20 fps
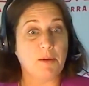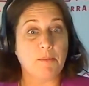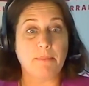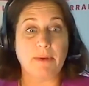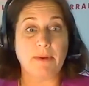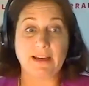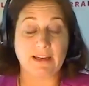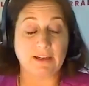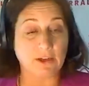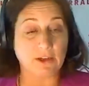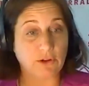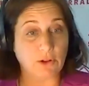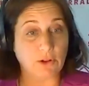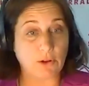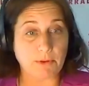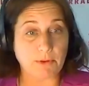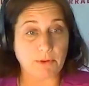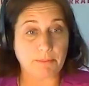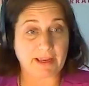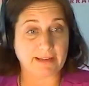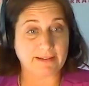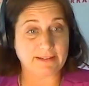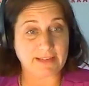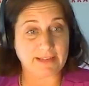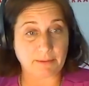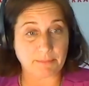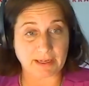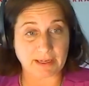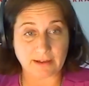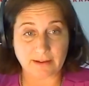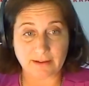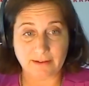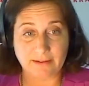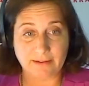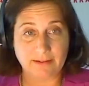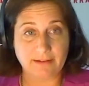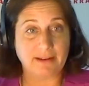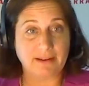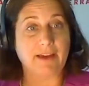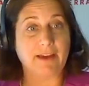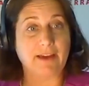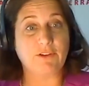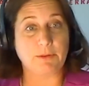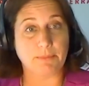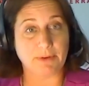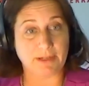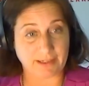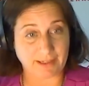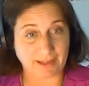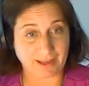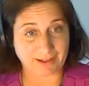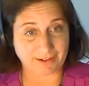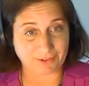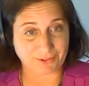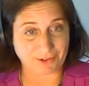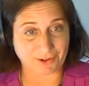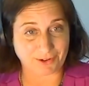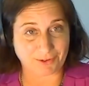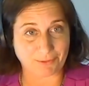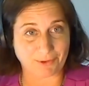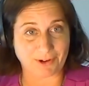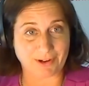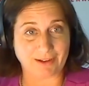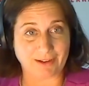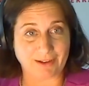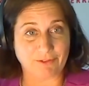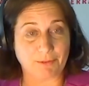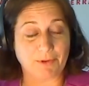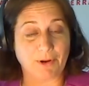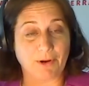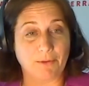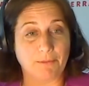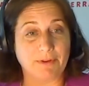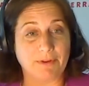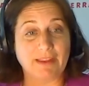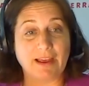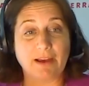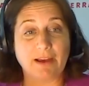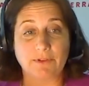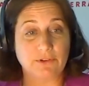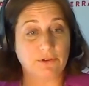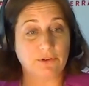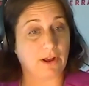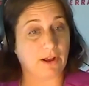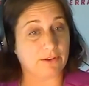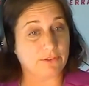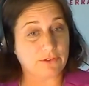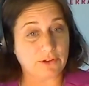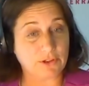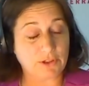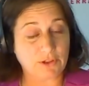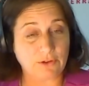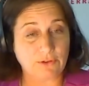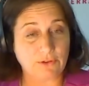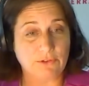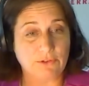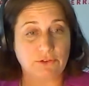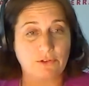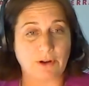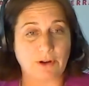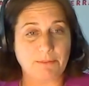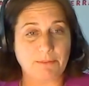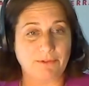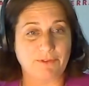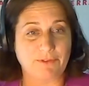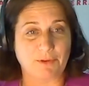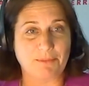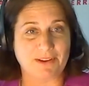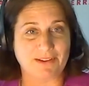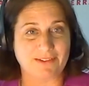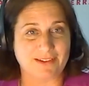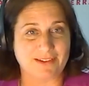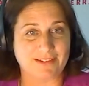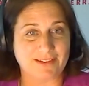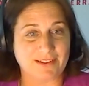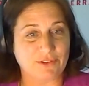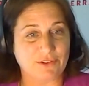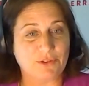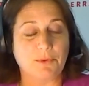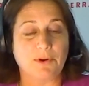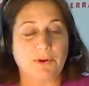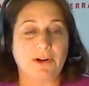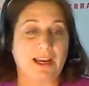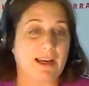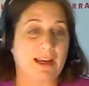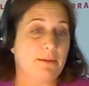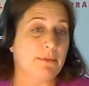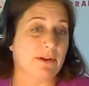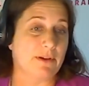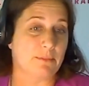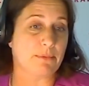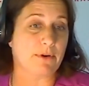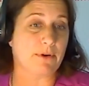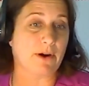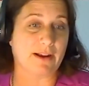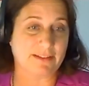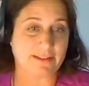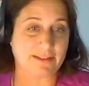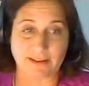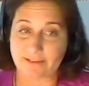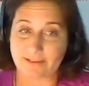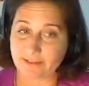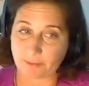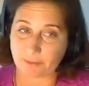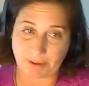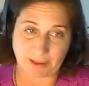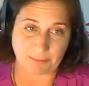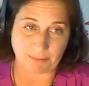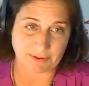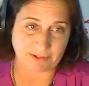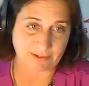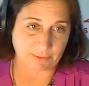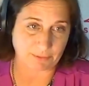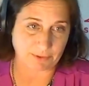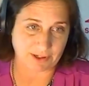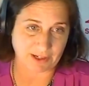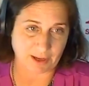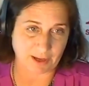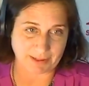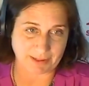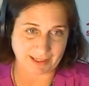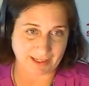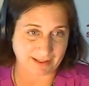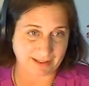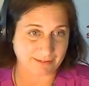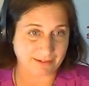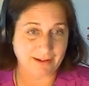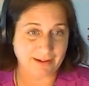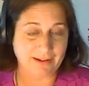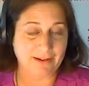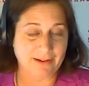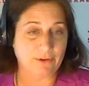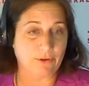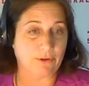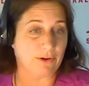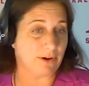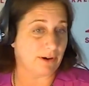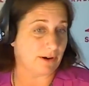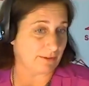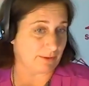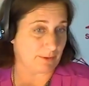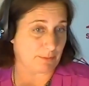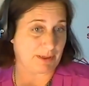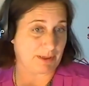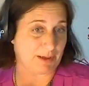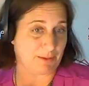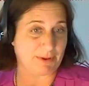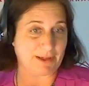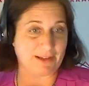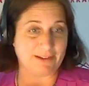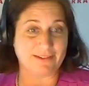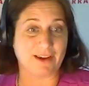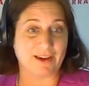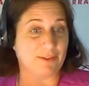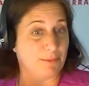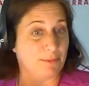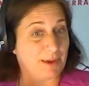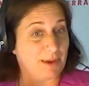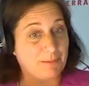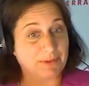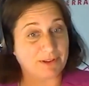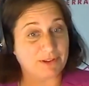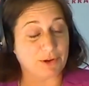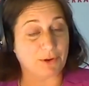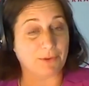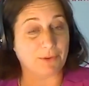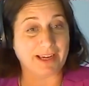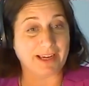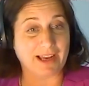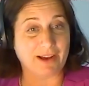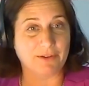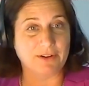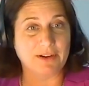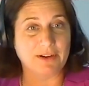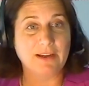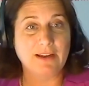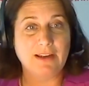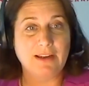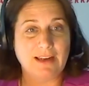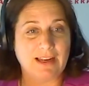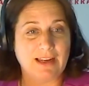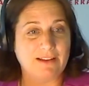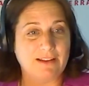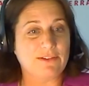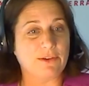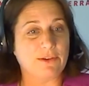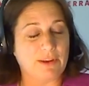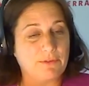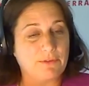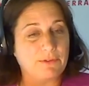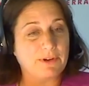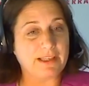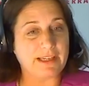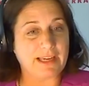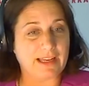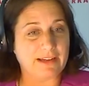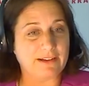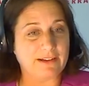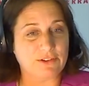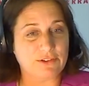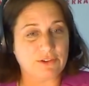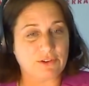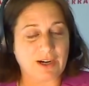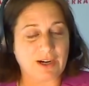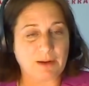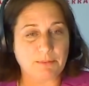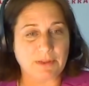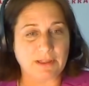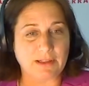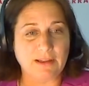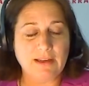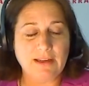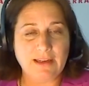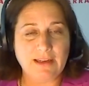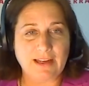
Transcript: But in a global pandemic, everybody had to start working from home, and that caused a huge trouble for businesses who weren't able to process the payments that were coming in, or on the P2P side, the payments going out. And so they really had to scramble.